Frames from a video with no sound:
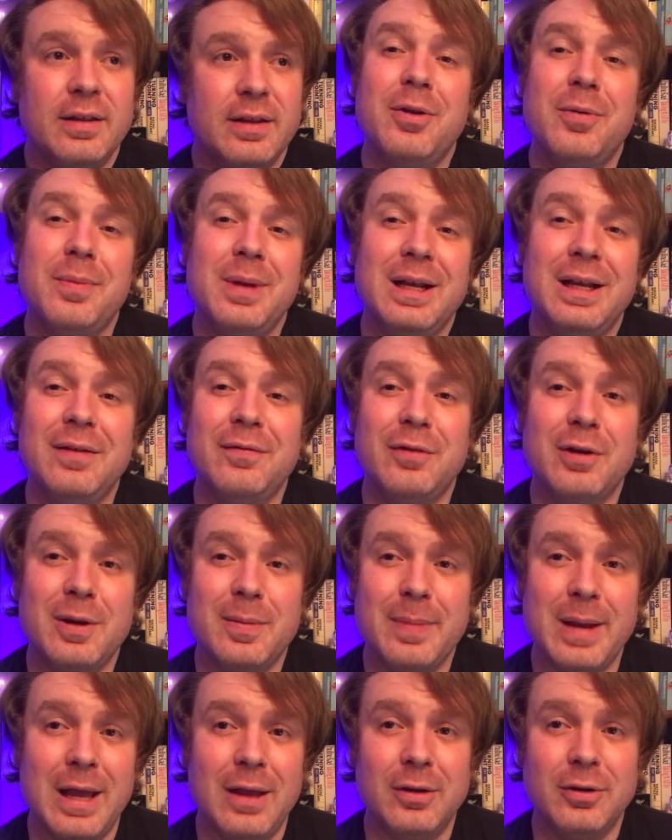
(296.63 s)
They'll make it
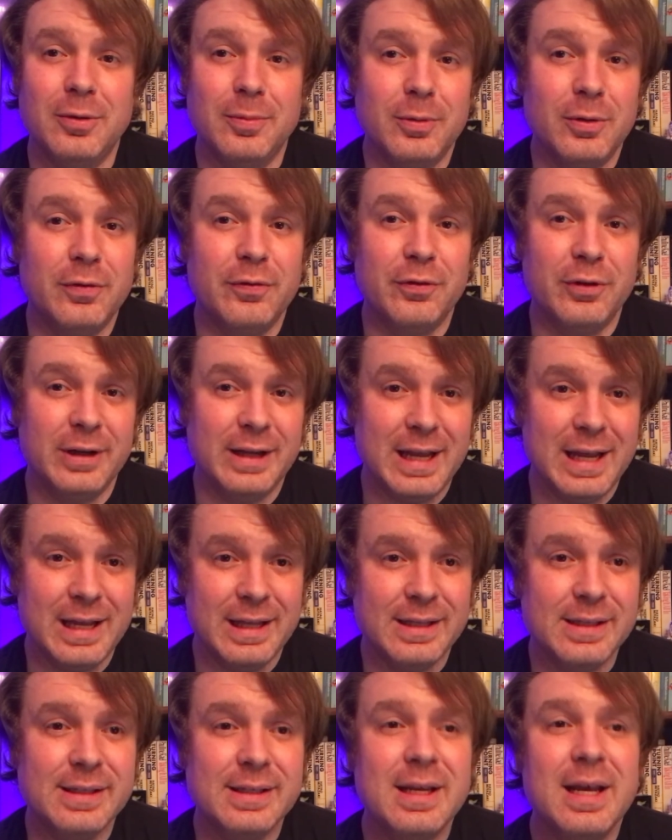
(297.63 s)
very palatable for
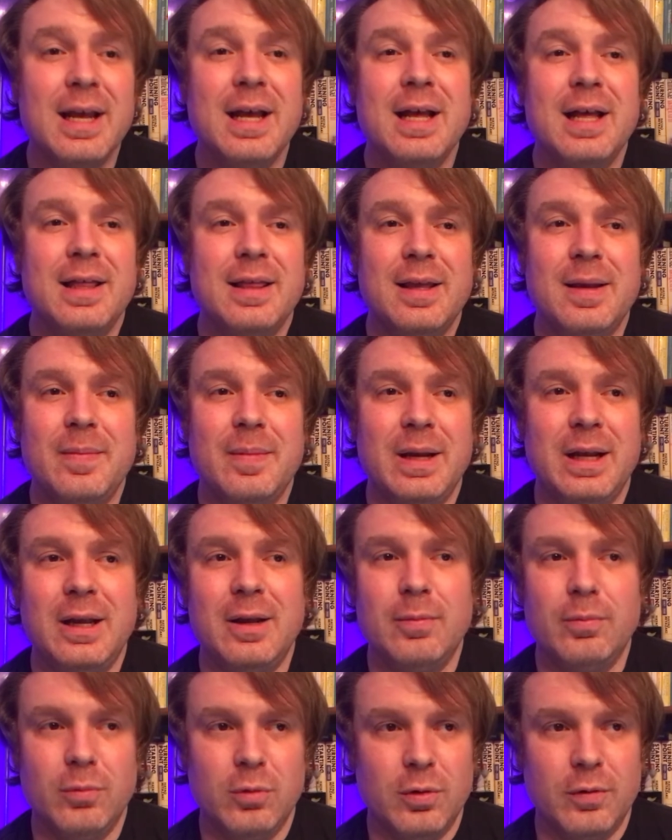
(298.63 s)
kids. They make
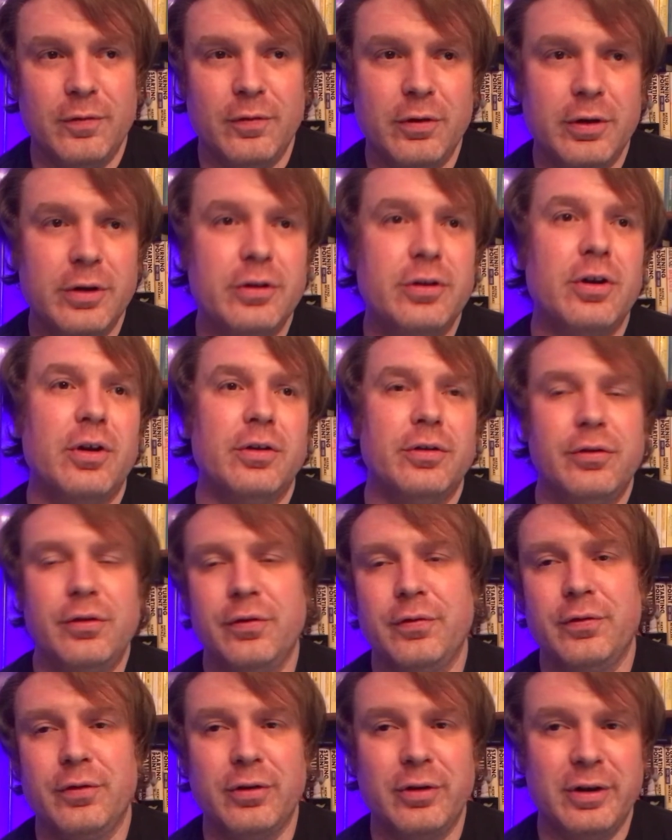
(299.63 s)
it more for adults
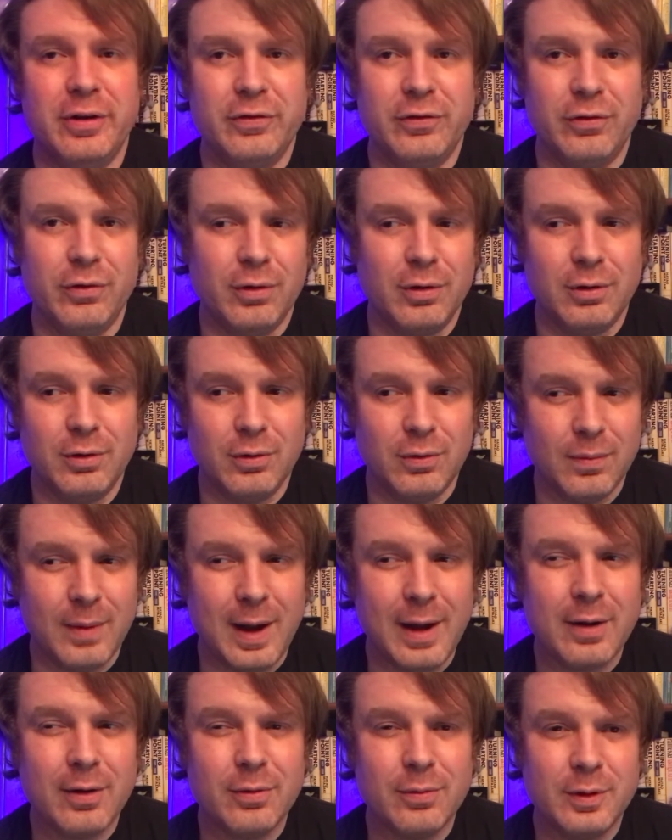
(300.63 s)
or for historical
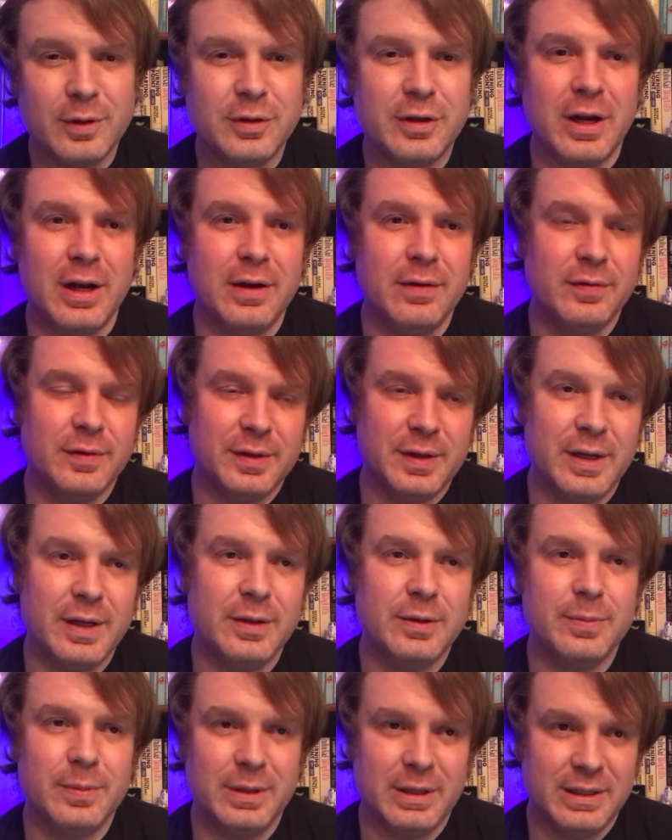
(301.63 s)
record, which kind of
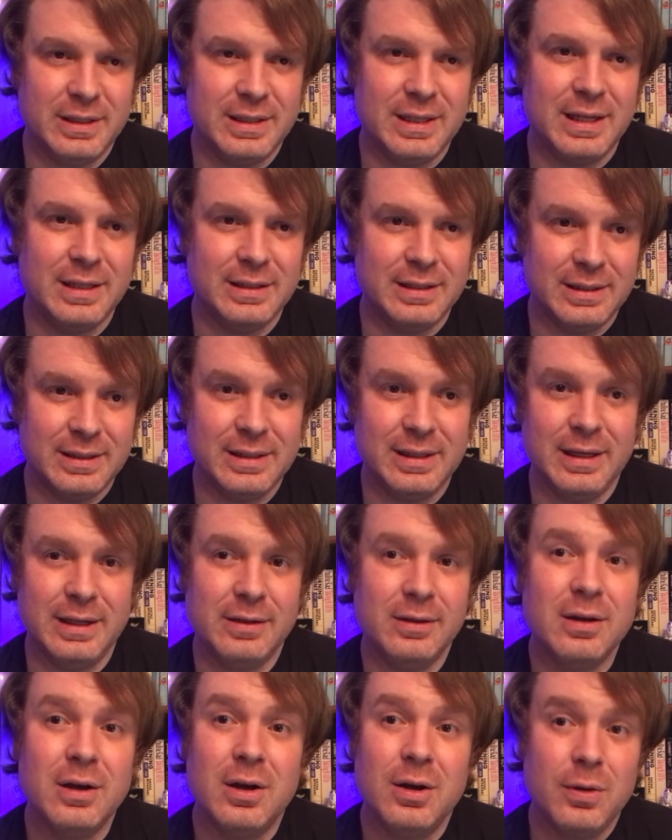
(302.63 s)
stinks because that's a
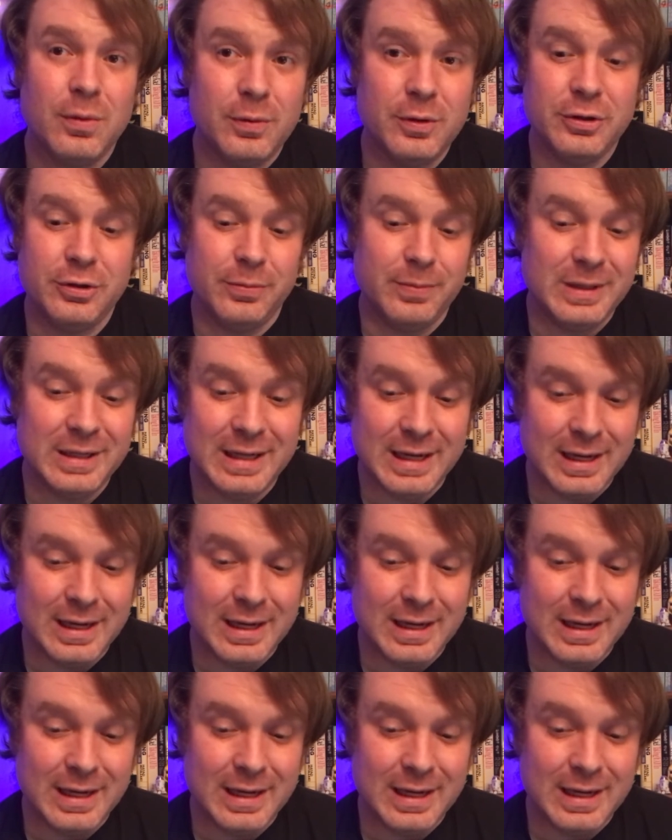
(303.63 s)
thing we should be